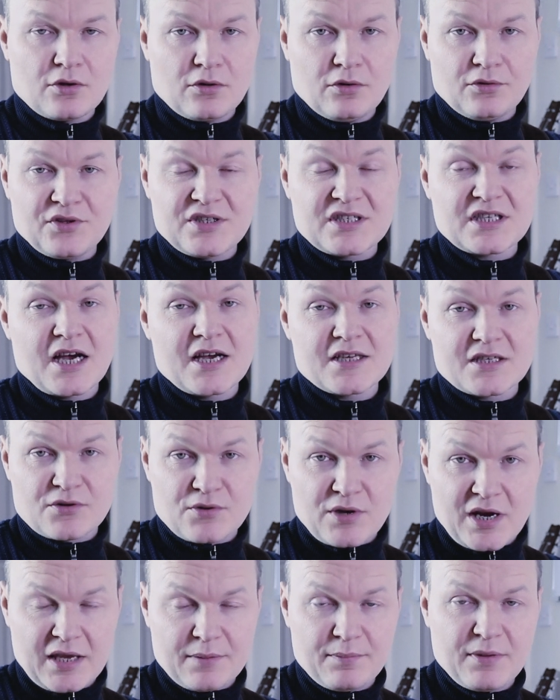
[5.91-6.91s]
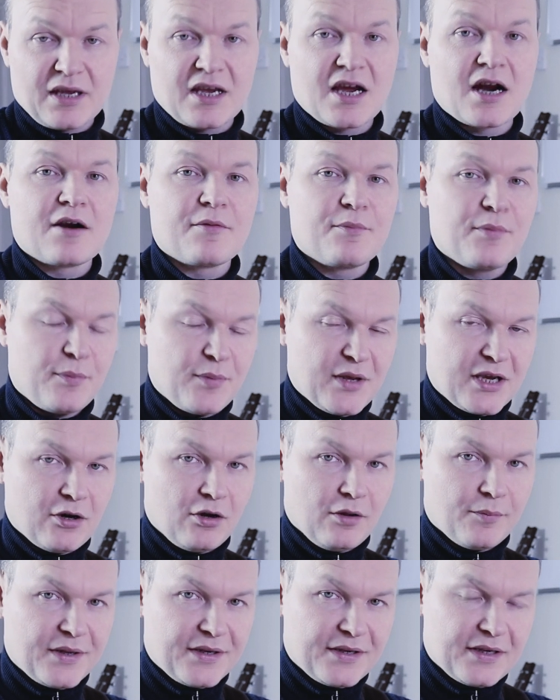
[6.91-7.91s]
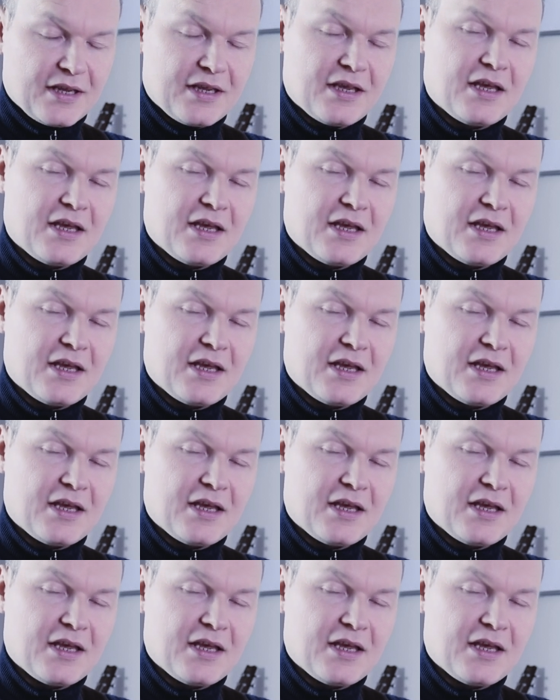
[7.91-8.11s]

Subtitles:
called The Sky is Crying by BB Coleman.